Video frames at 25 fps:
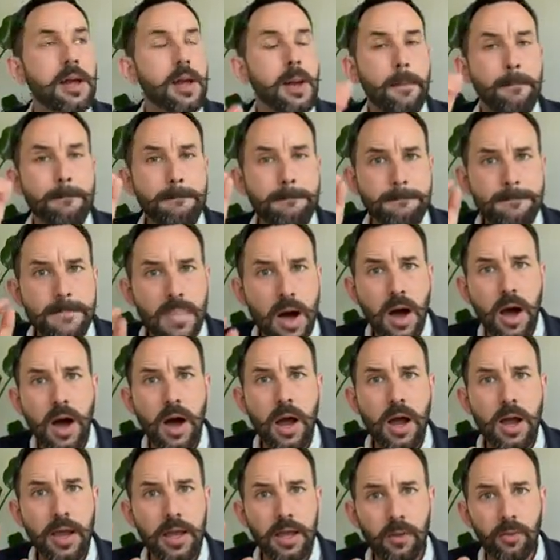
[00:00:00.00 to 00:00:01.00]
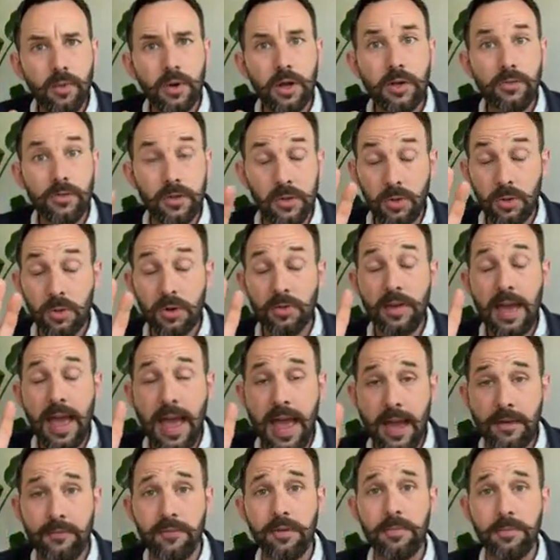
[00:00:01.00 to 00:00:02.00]
If you have
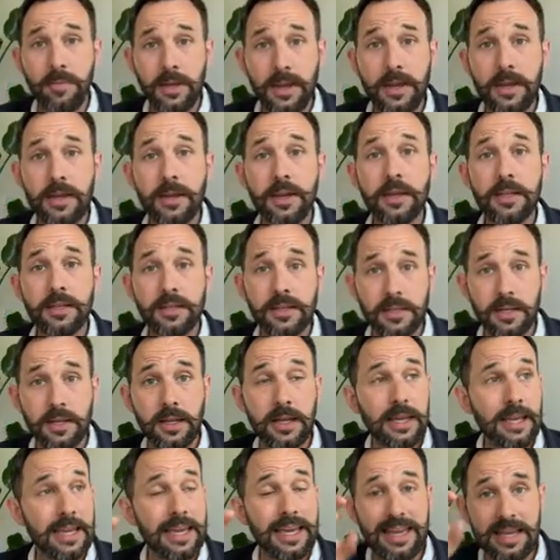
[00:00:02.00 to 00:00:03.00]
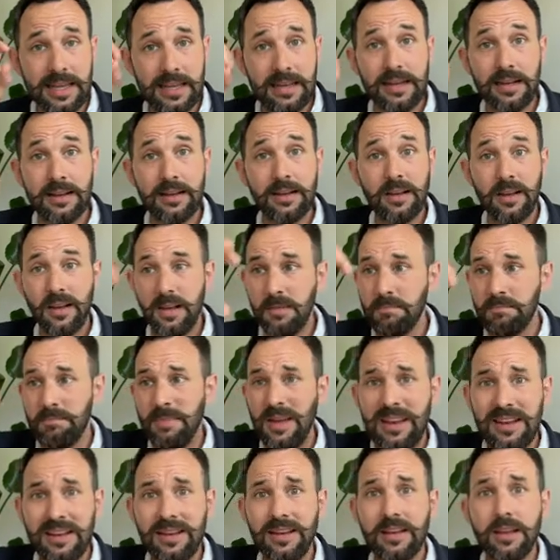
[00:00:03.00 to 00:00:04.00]
ever been
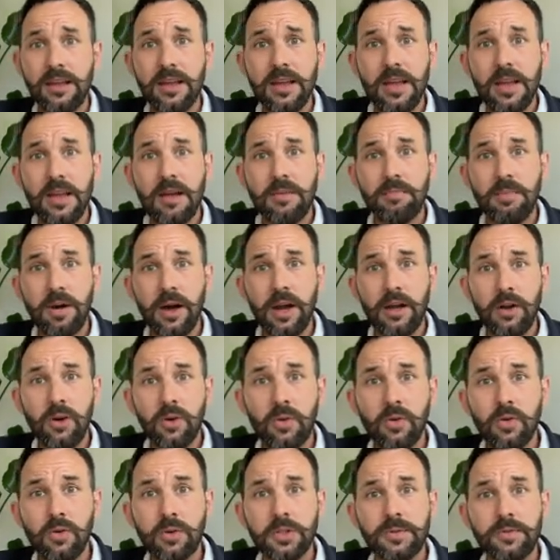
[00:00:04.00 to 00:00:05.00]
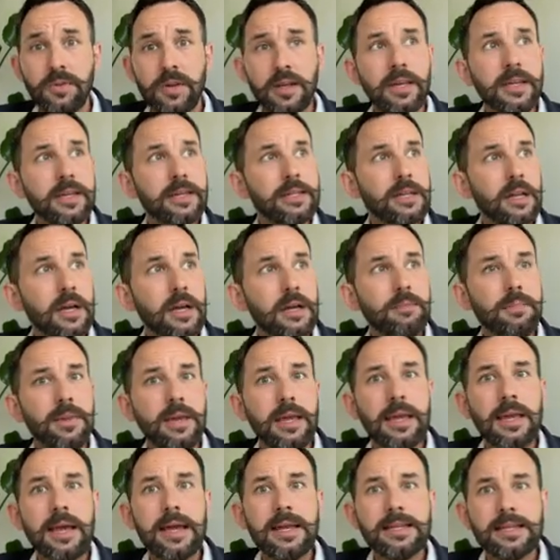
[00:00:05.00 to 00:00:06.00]
bitten by a horse, it is like
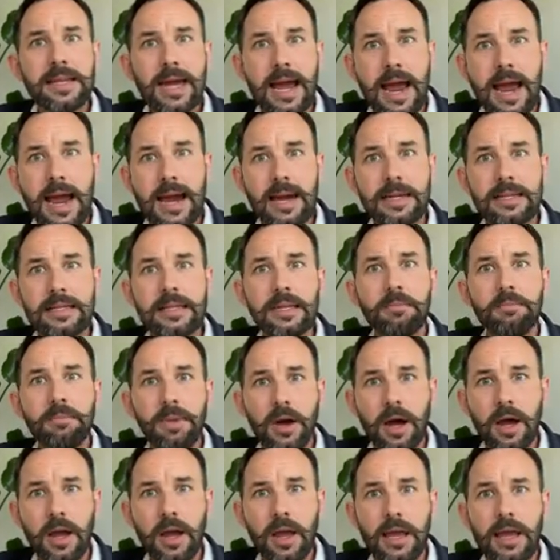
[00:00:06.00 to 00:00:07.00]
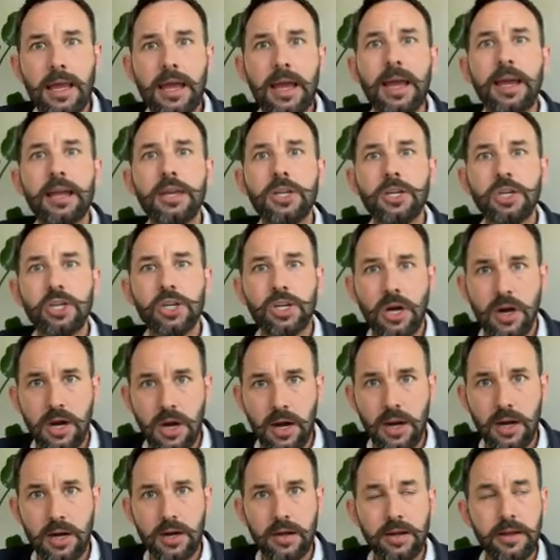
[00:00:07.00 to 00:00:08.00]
being attacked by a
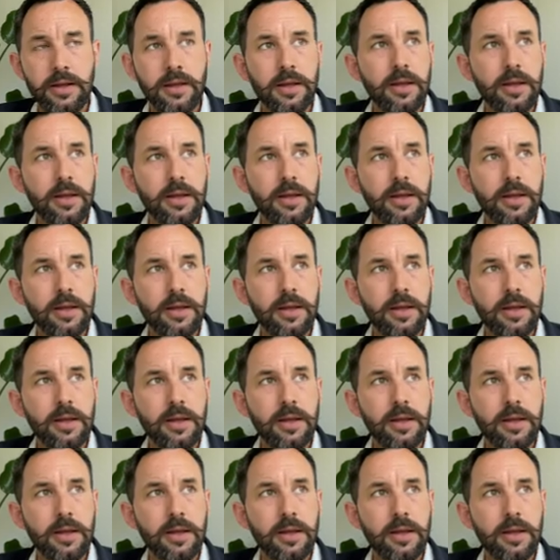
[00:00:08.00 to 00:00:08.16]
shark.